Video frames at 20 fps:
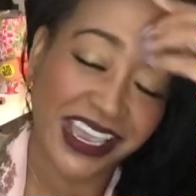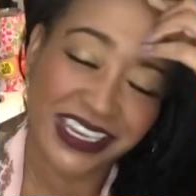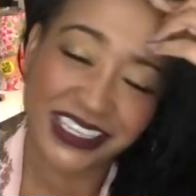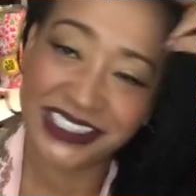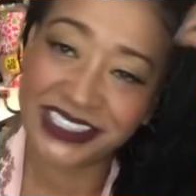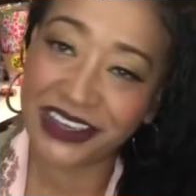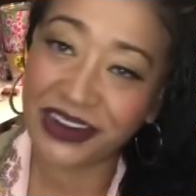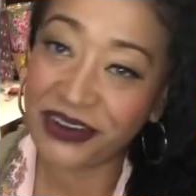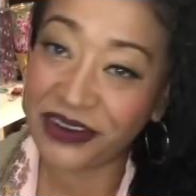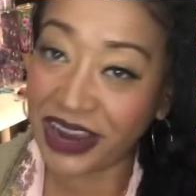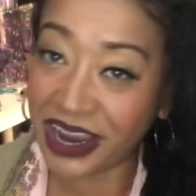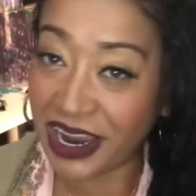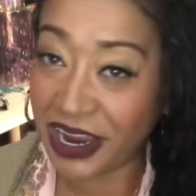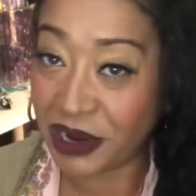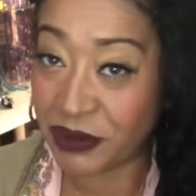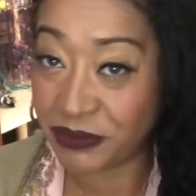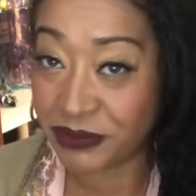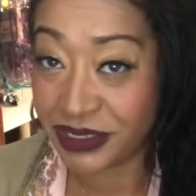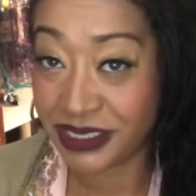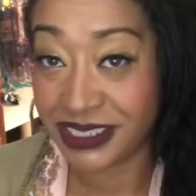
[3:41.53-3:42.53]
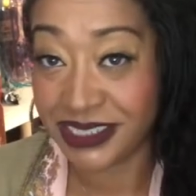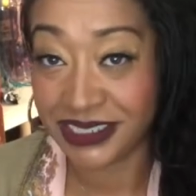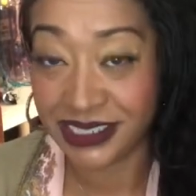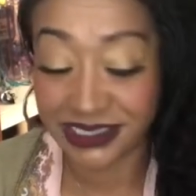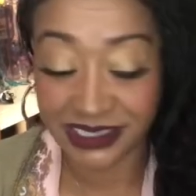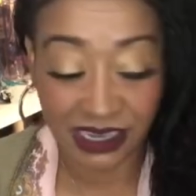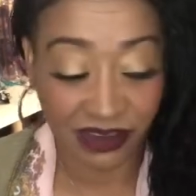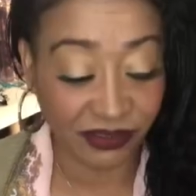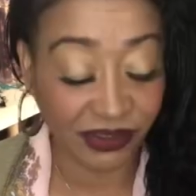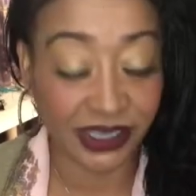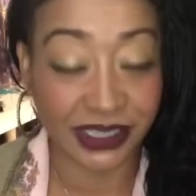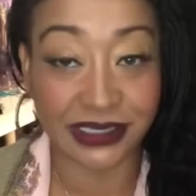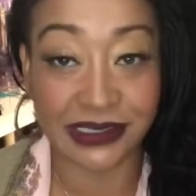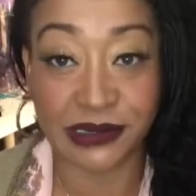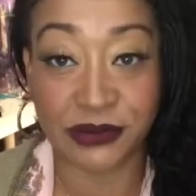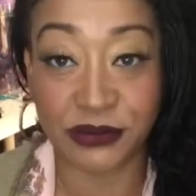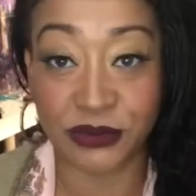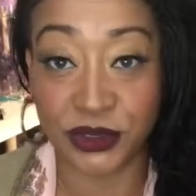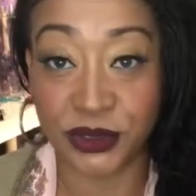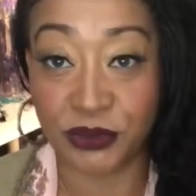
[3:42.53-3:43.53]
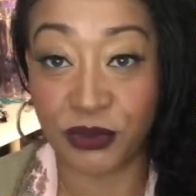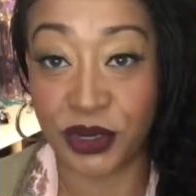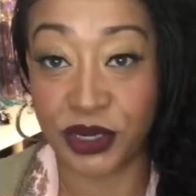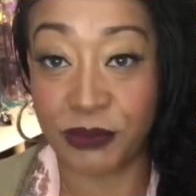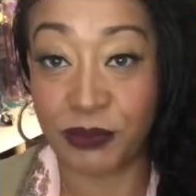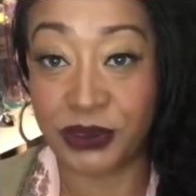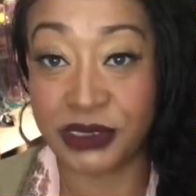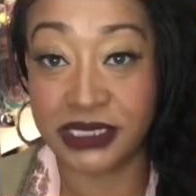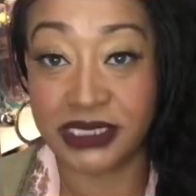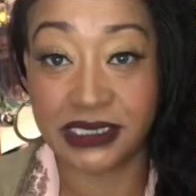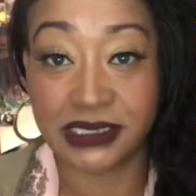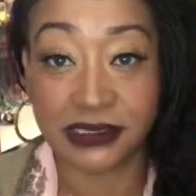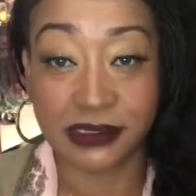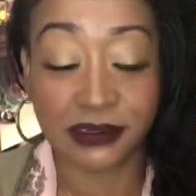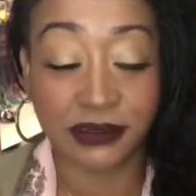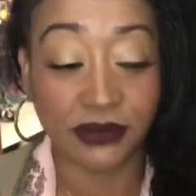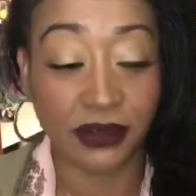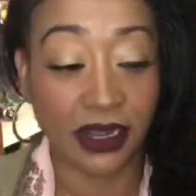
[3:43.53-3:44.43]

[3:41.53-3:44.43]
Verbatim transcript: So um, he does have like his own room where he puts his,